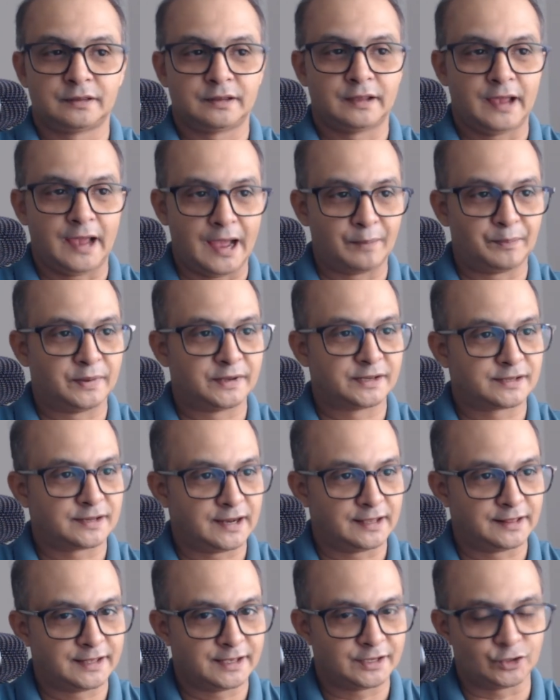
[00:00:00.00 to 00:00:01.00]
happens
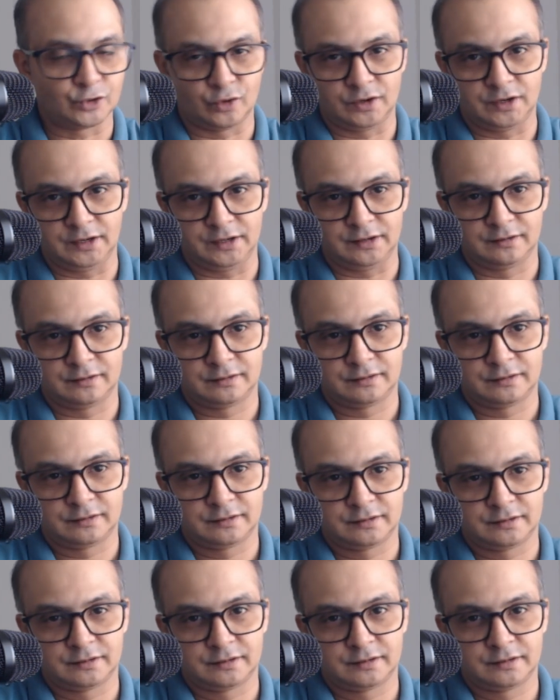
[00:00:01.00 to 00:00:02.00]
like this only.
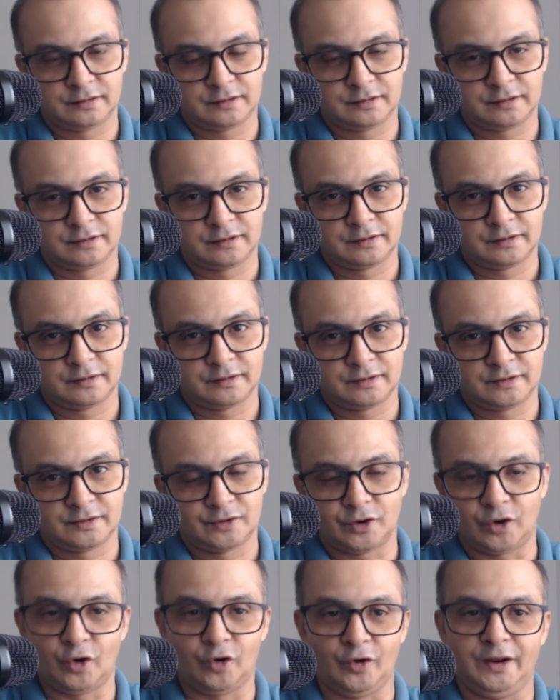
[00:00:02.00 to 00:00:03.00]

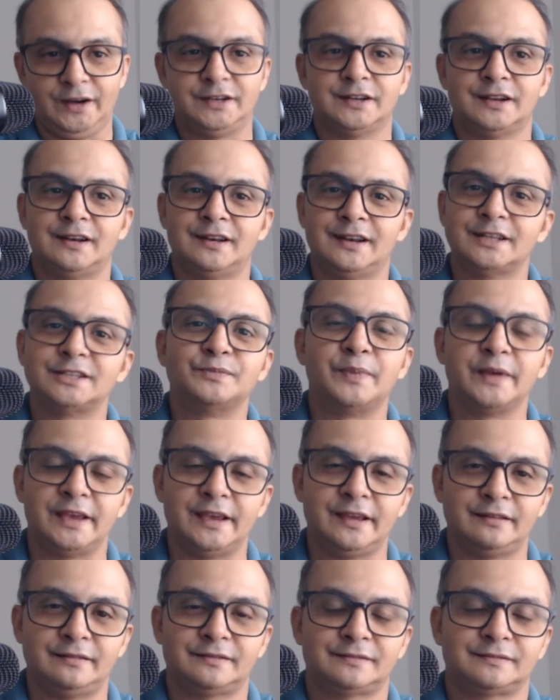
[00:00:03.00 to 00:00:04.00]
All right, let's
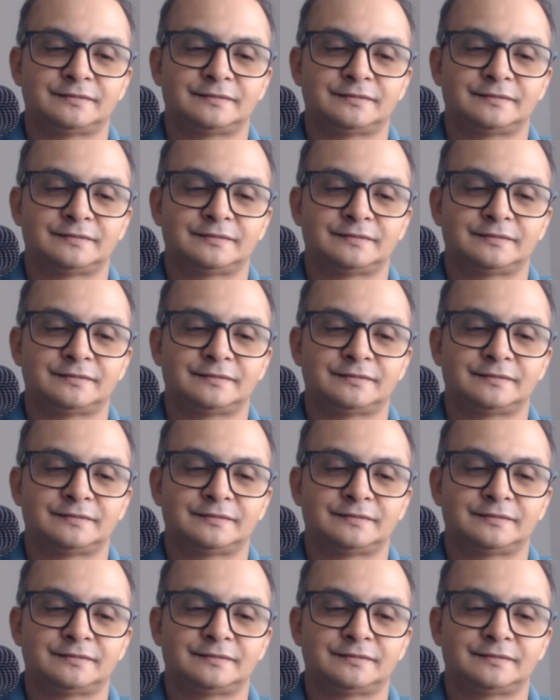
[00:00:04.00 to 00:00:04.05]
begin.